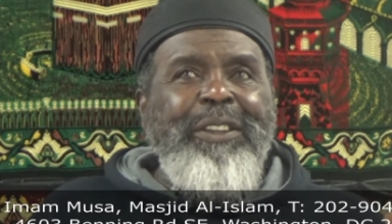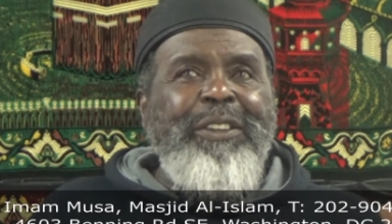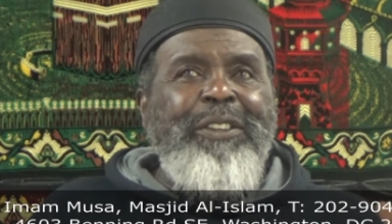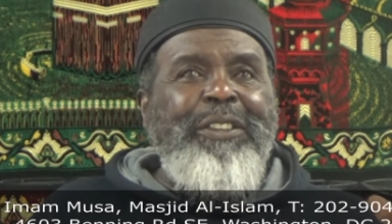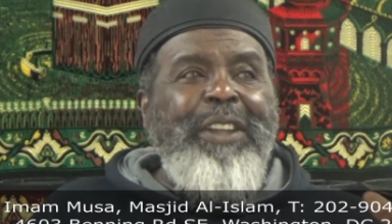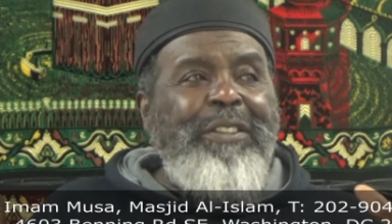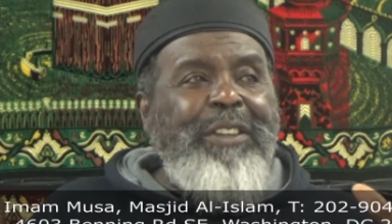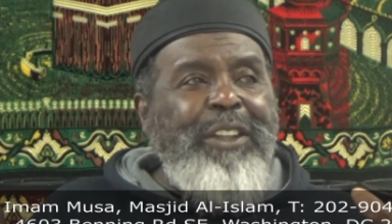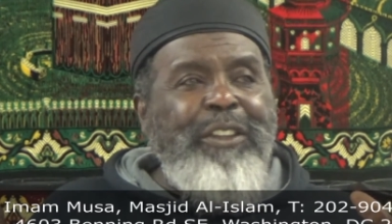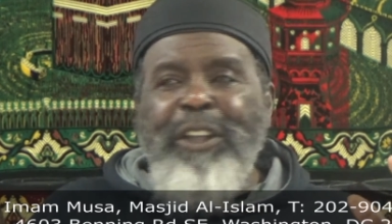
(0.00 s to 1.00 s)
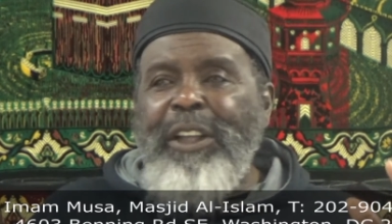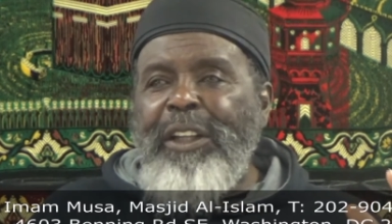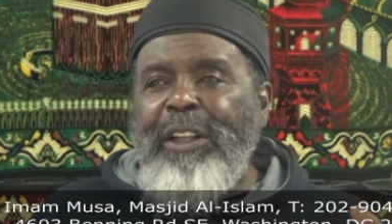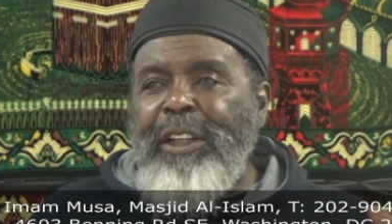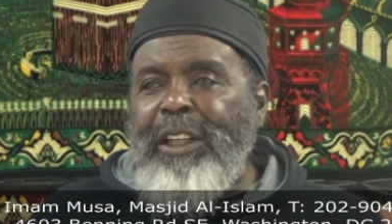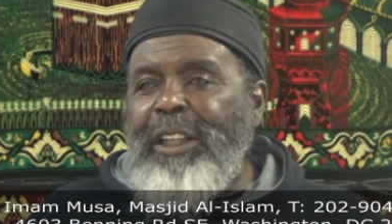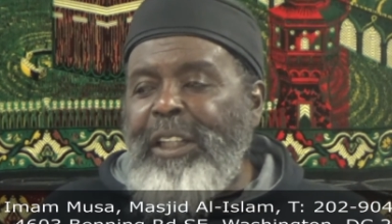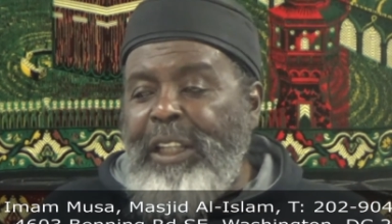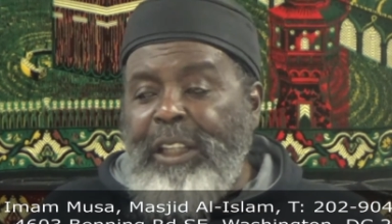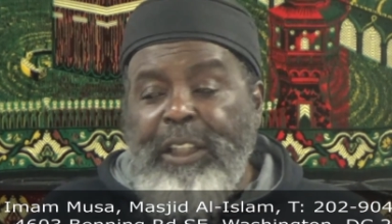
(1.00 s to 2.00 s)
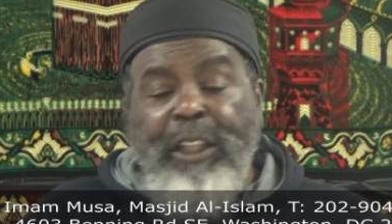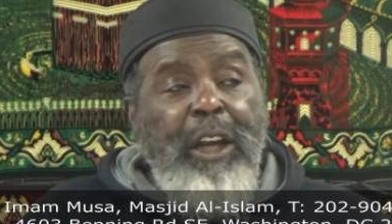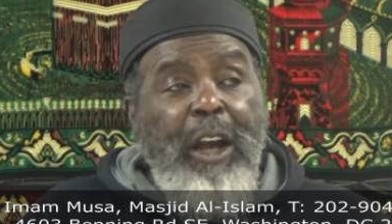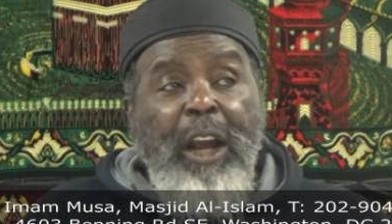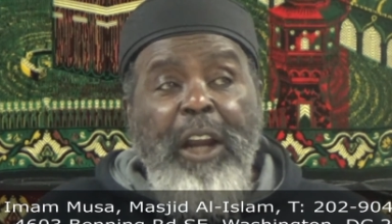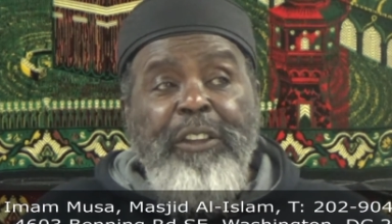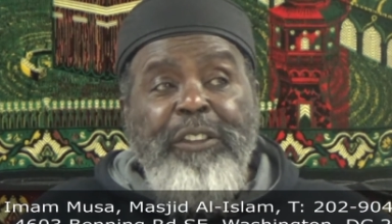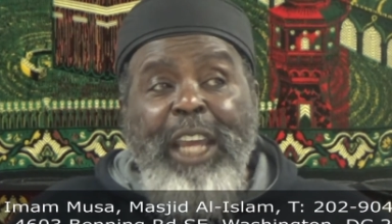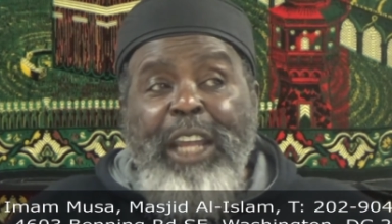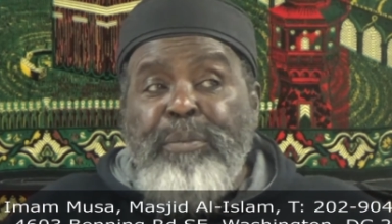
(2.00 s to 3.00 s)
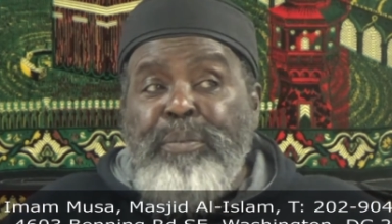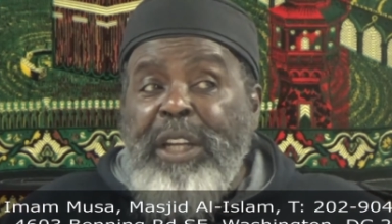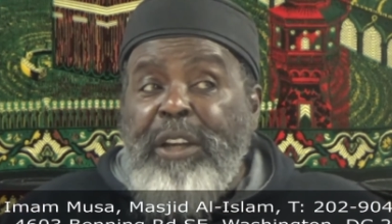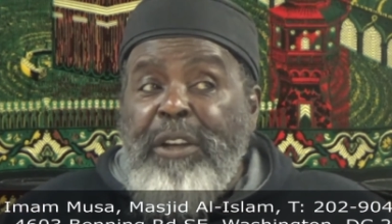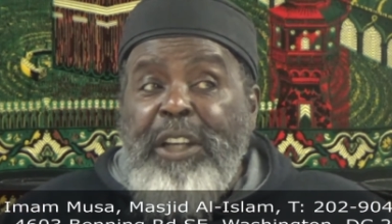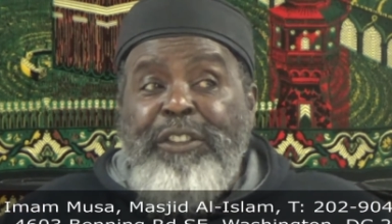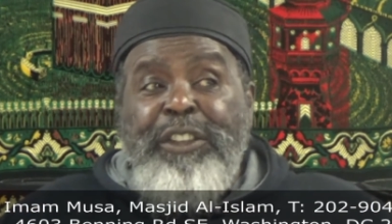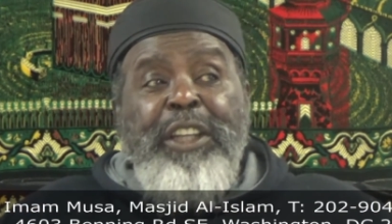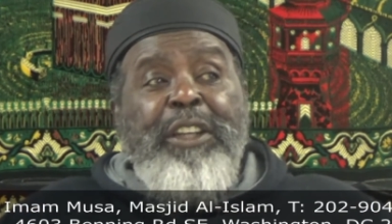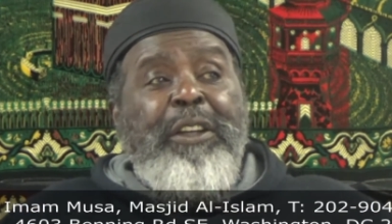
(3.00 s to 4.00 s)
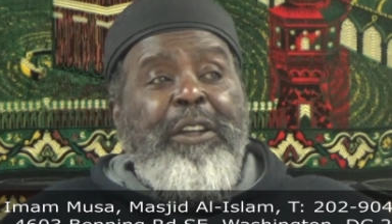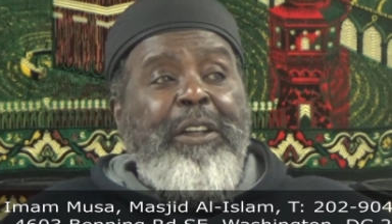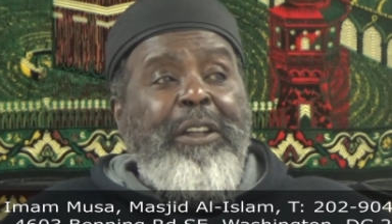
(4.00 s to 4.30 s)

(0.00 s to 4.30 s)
70s. Look, at, the cars got bigger each year.